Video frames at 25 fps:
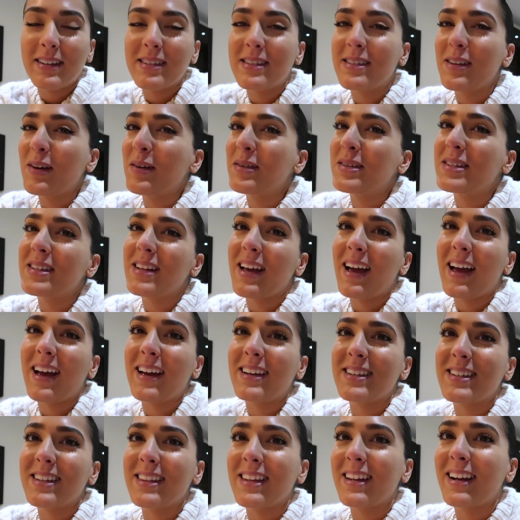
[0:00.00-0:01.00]
So
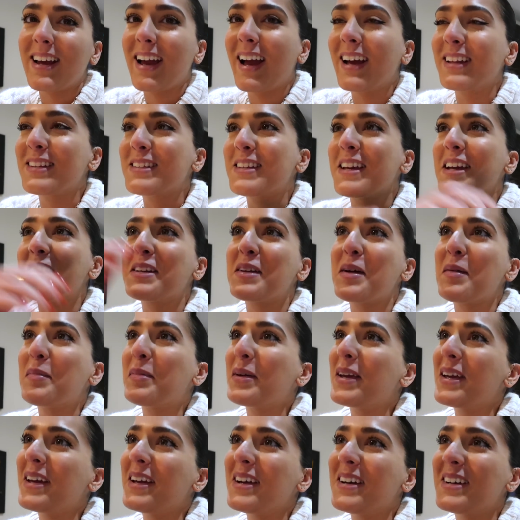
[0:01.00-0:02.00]
sad. And then I had to end up
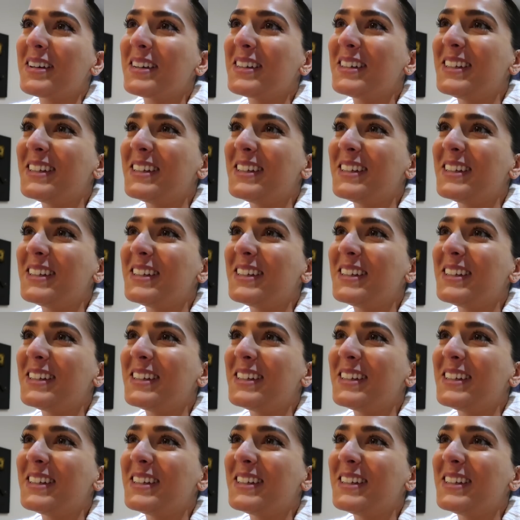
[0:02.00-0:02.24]
here